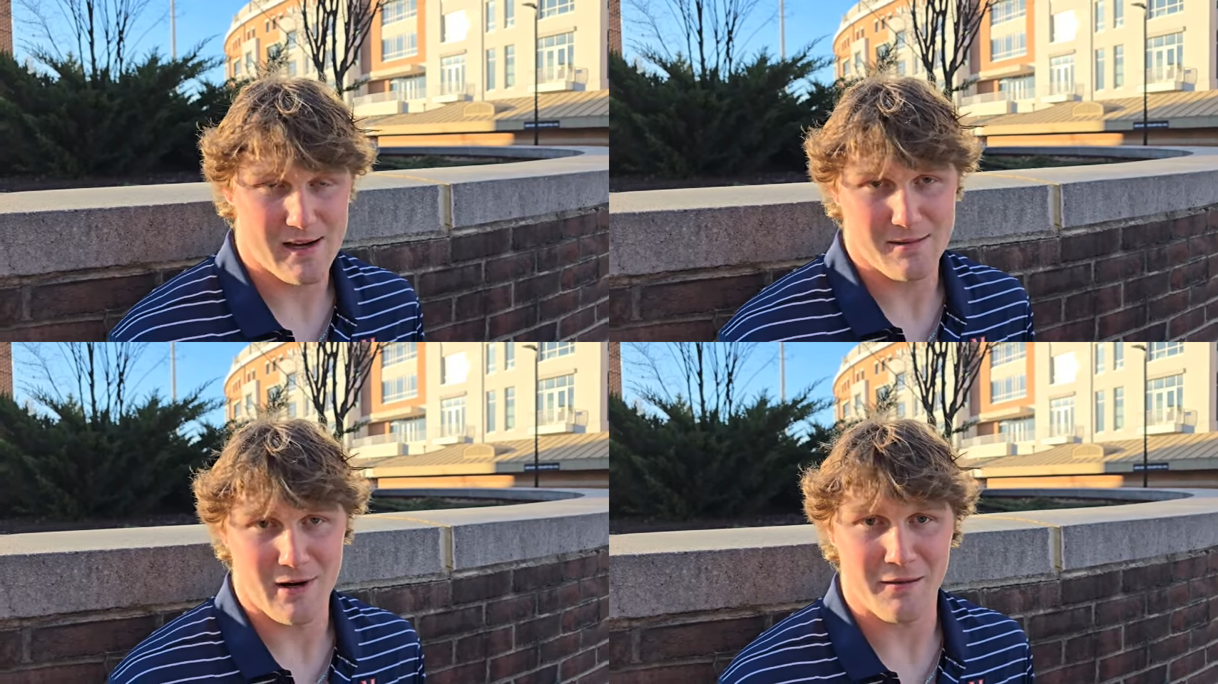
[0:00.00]

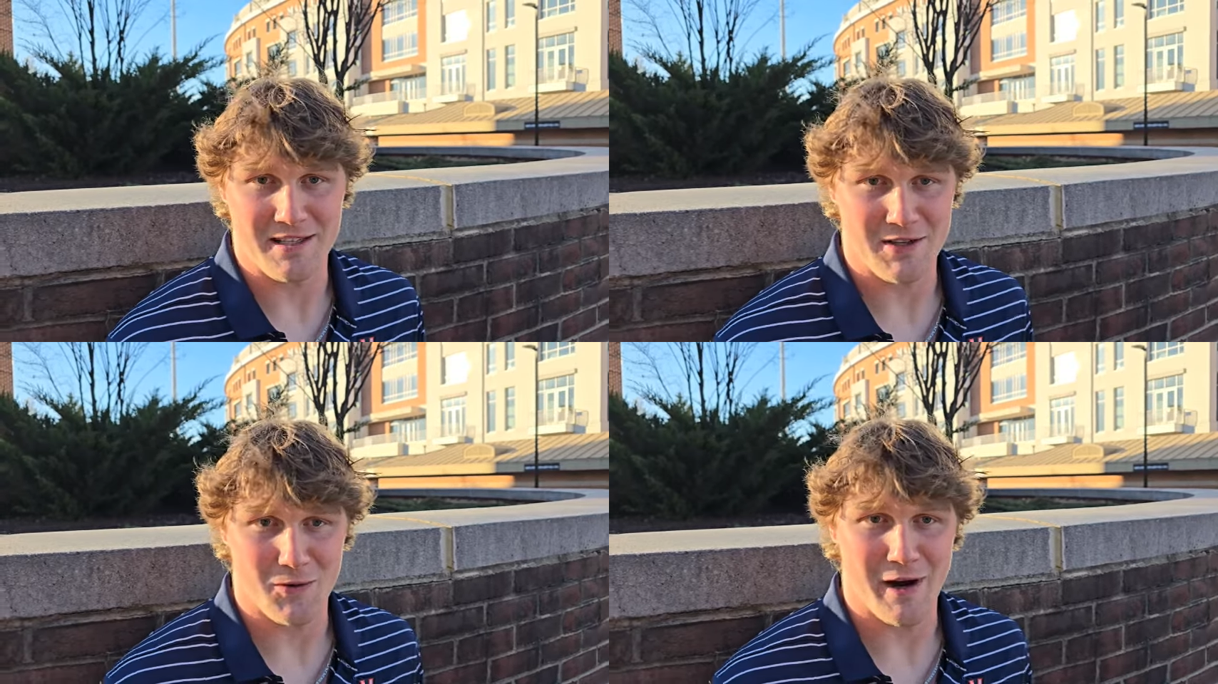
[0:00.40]
probably
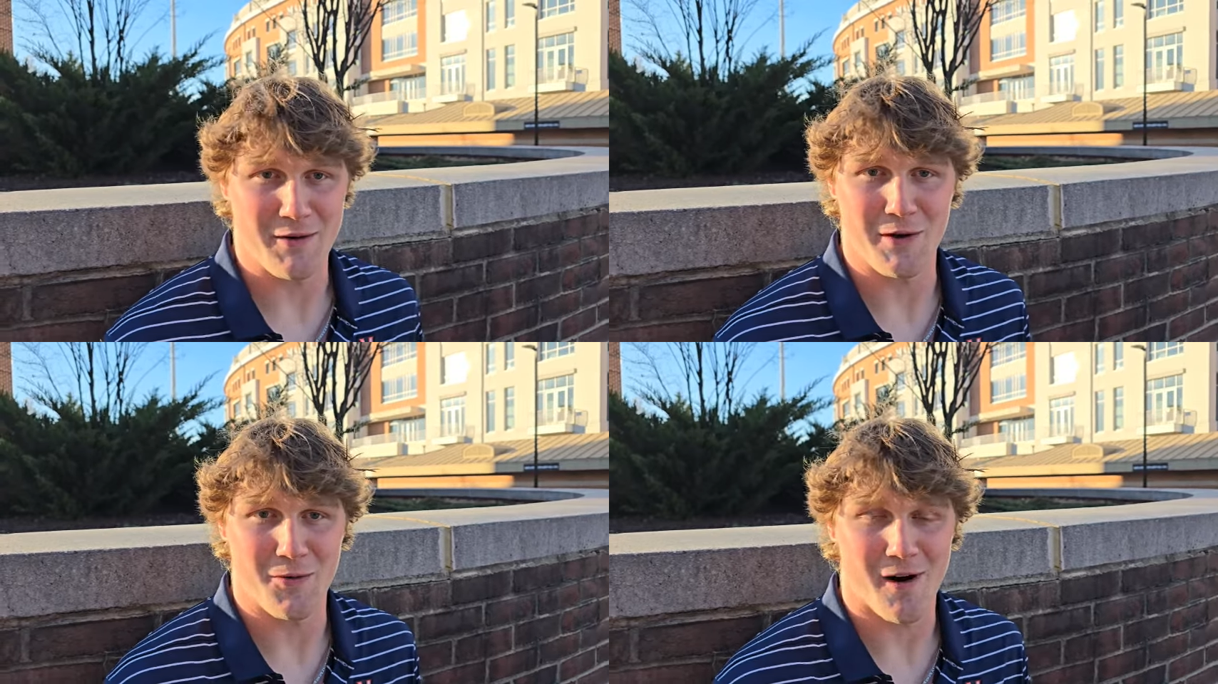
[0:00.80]
to when
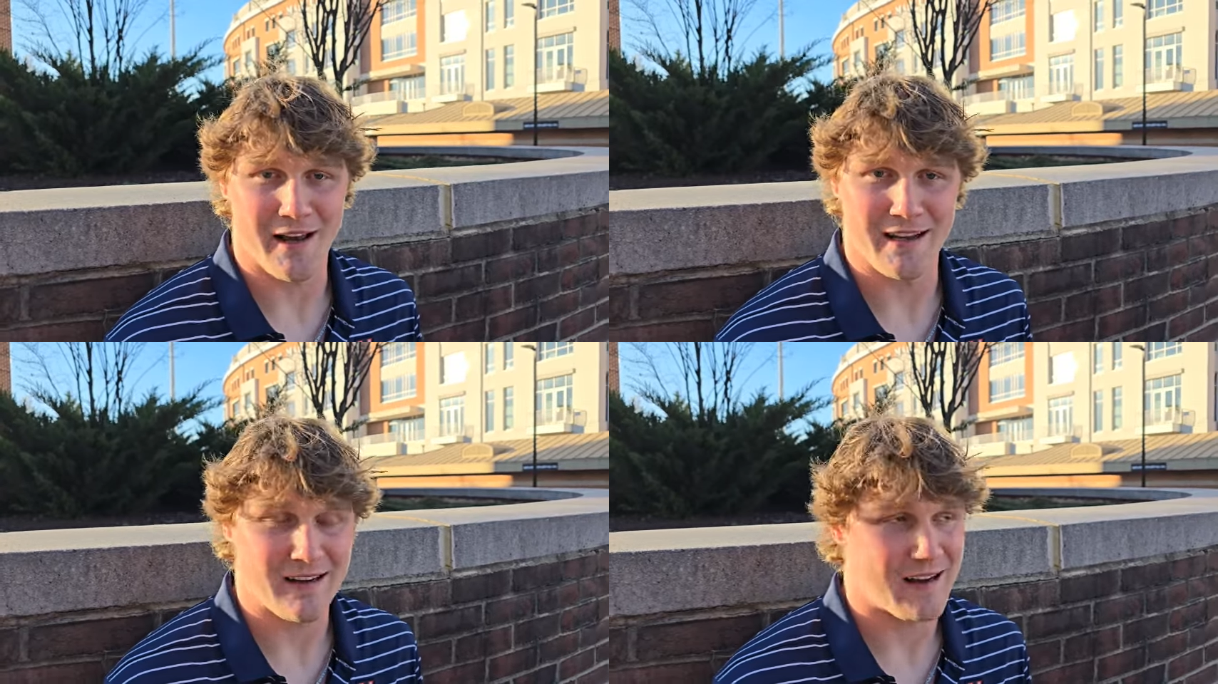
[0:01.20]
we won
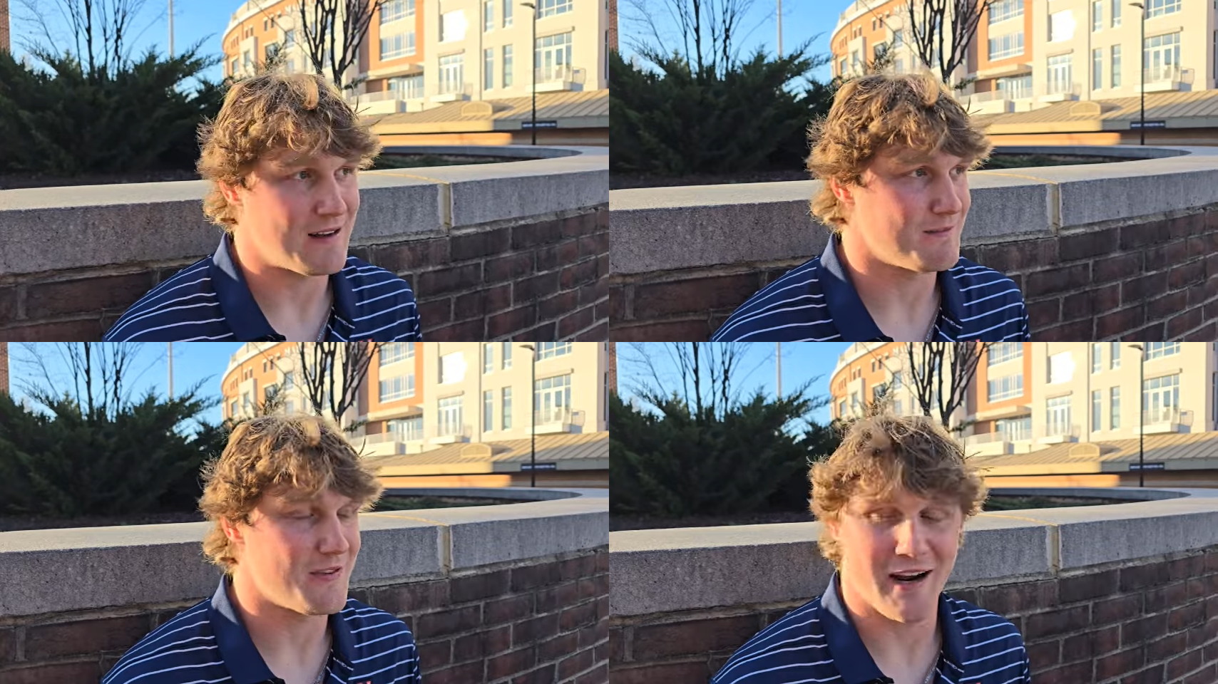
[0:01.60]
it. I'm
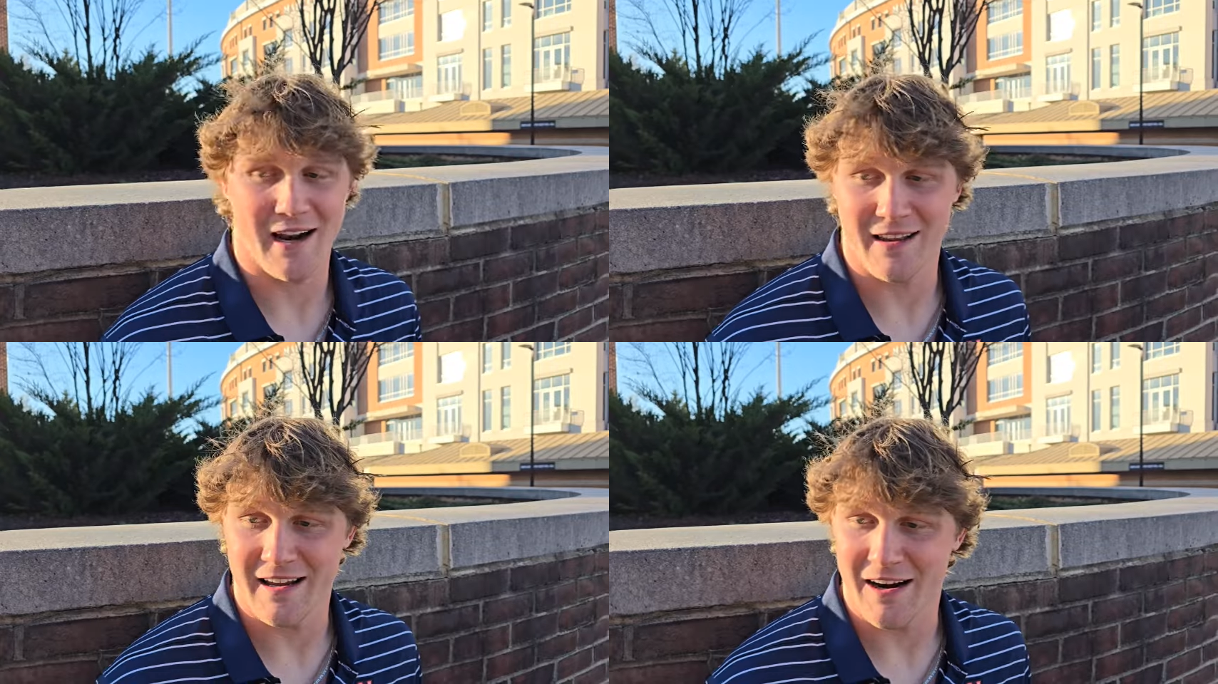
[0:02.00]
um,
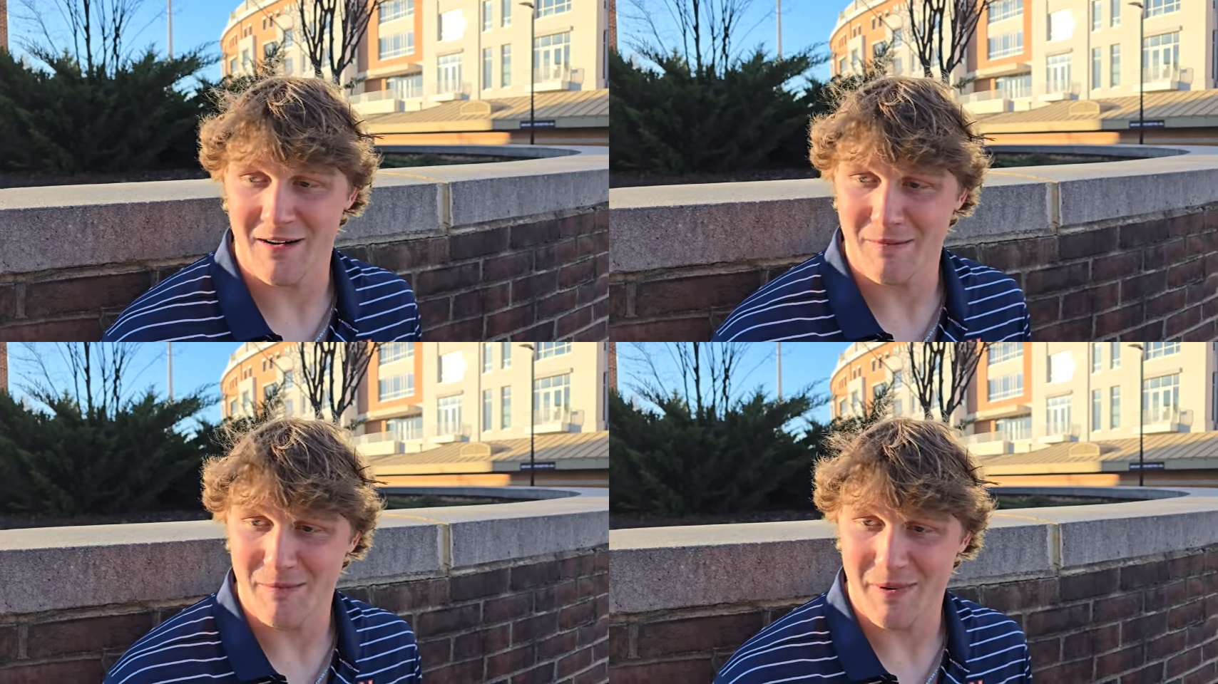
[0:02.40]
forgetting the
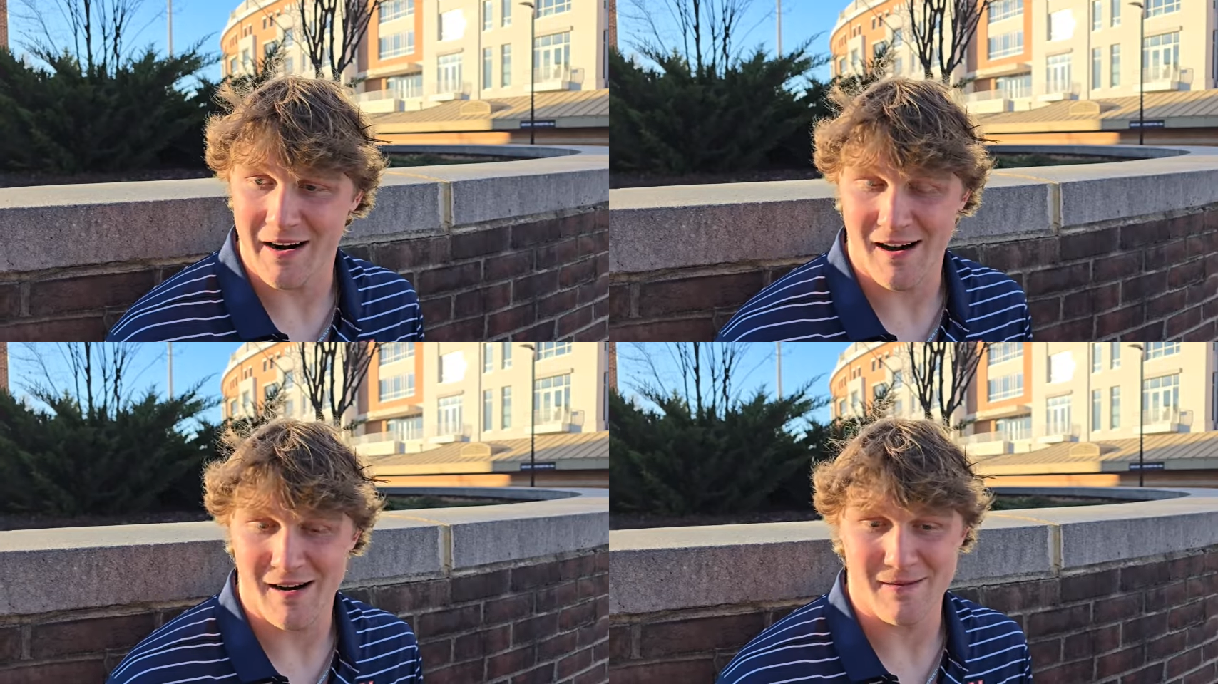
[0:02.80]
year, but
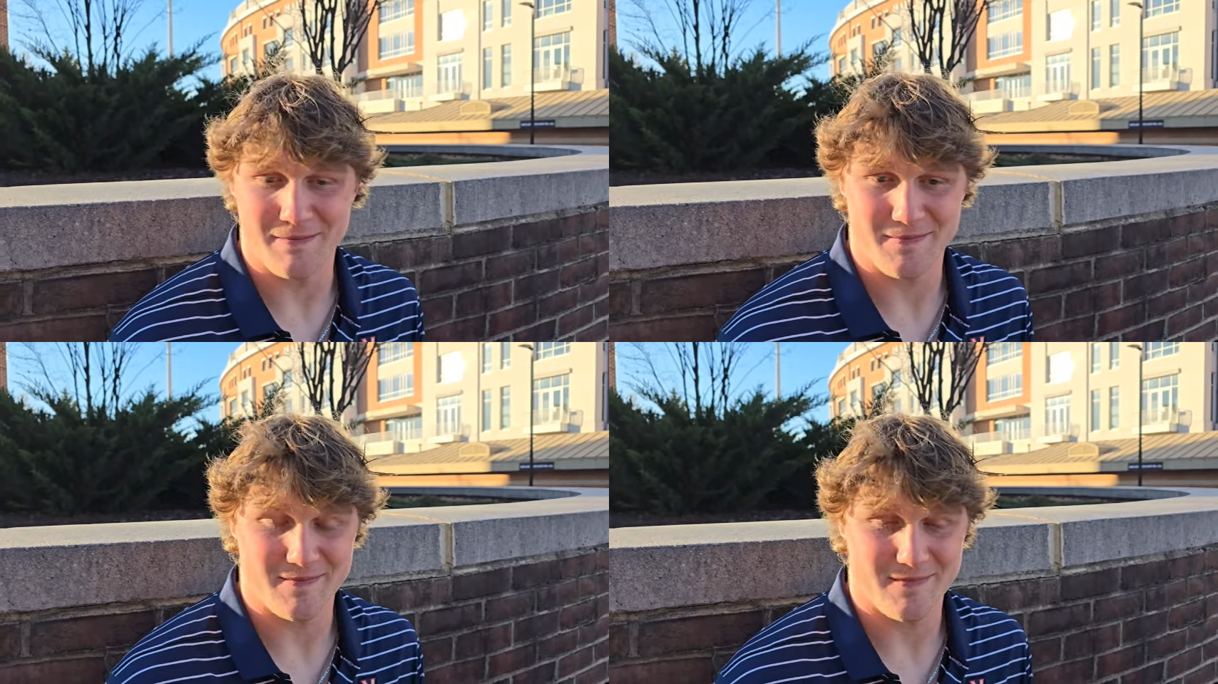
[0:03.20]
um,
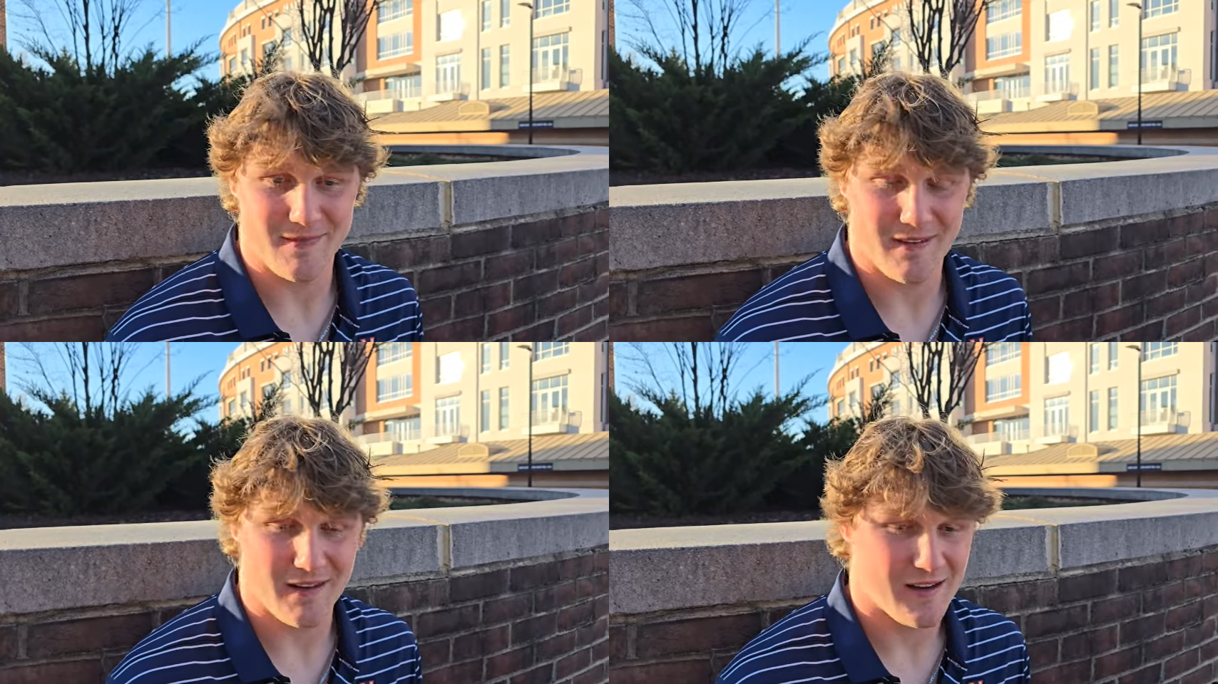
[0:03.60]

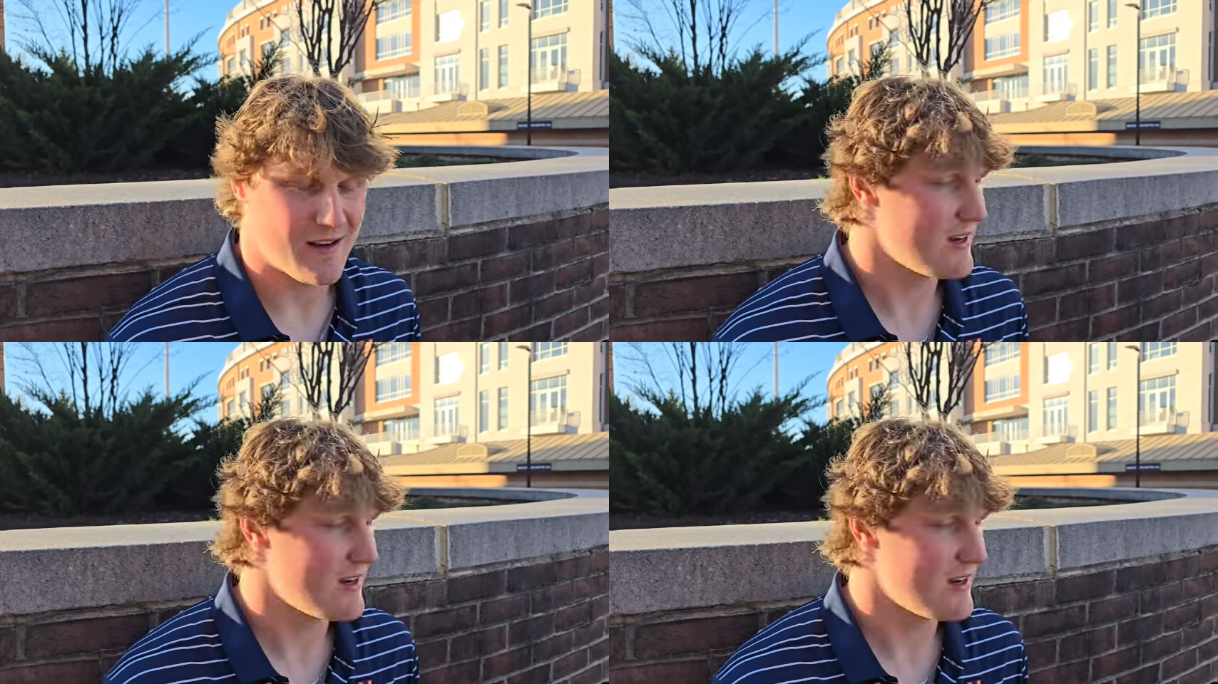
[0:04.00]
21.